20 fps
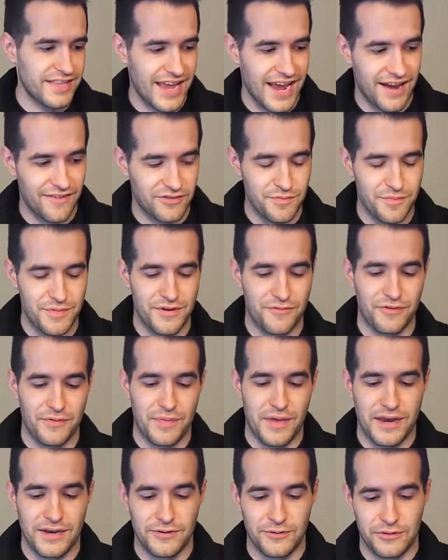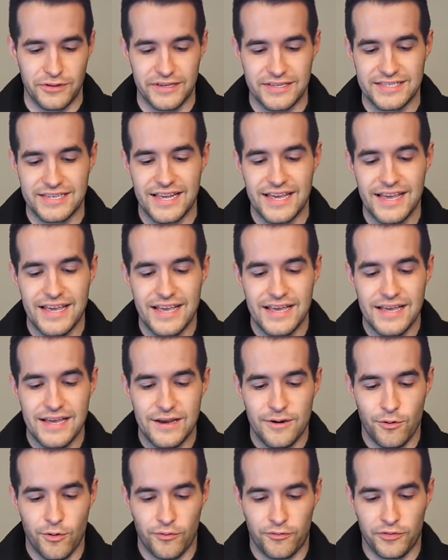They have to be from that duelist
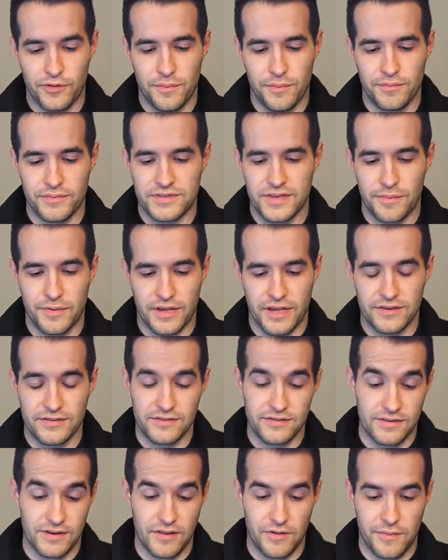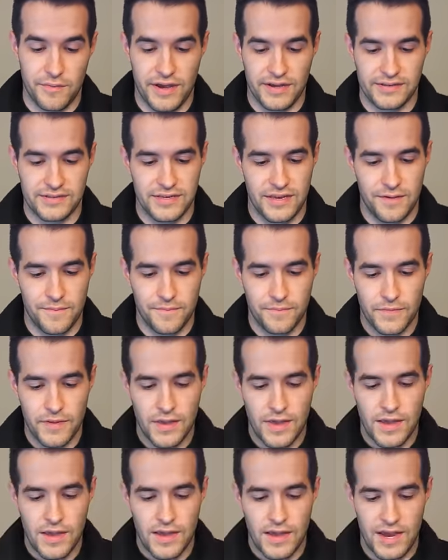or from something else. There's another Maxi.
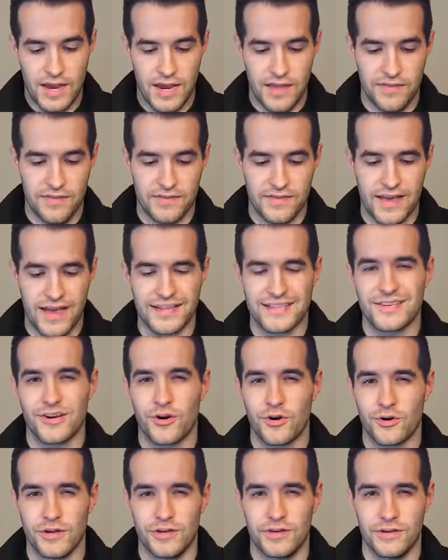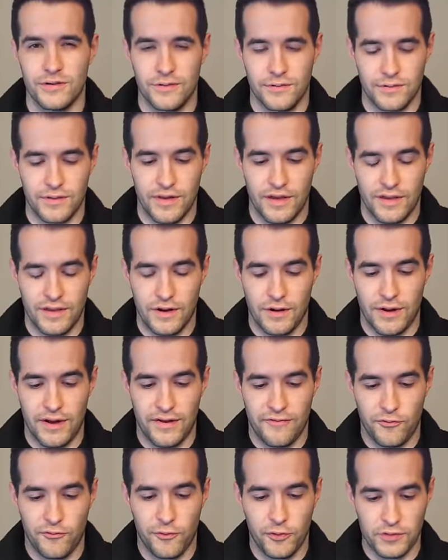And that's hard to do, you know,
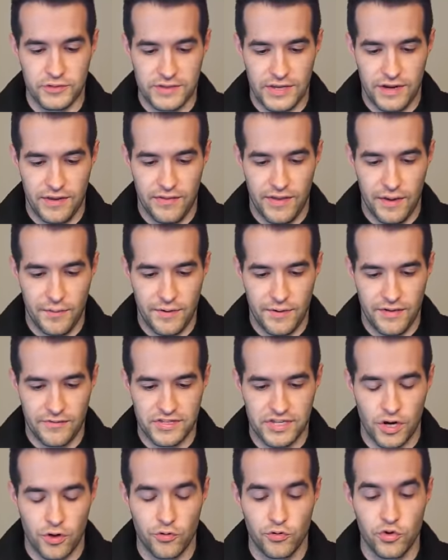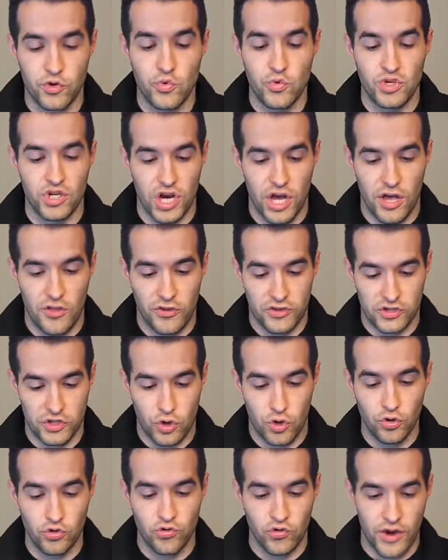have a full set on that. We have Saryuja, the
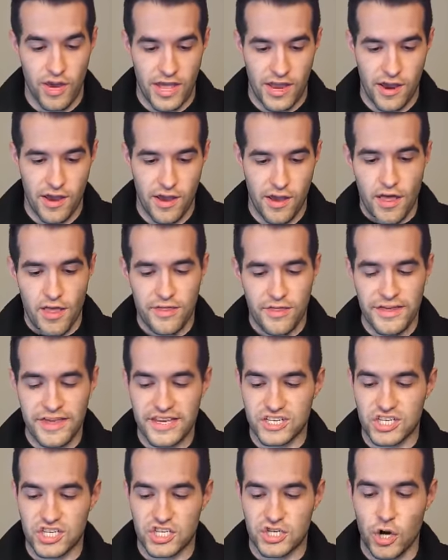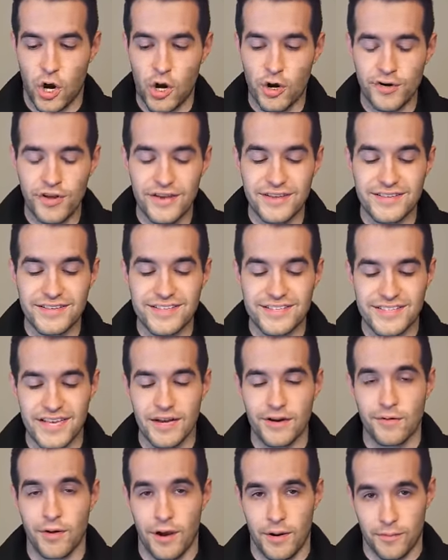Skull Dread. The Stardust
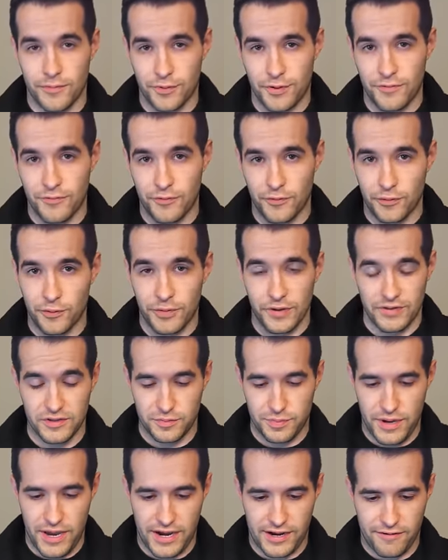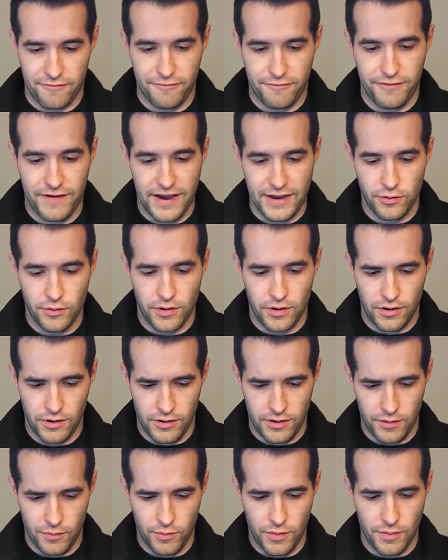Synchron, I'm three for three on this pack. Final
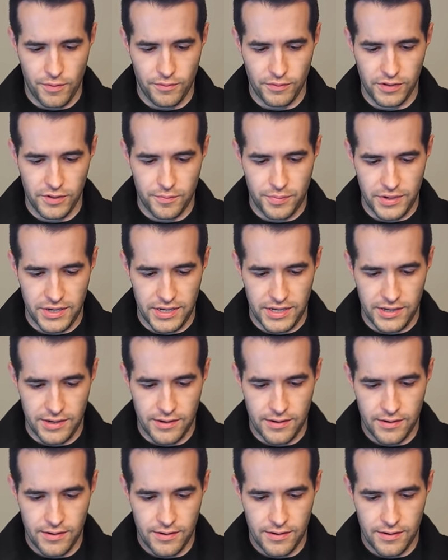card, what will it be?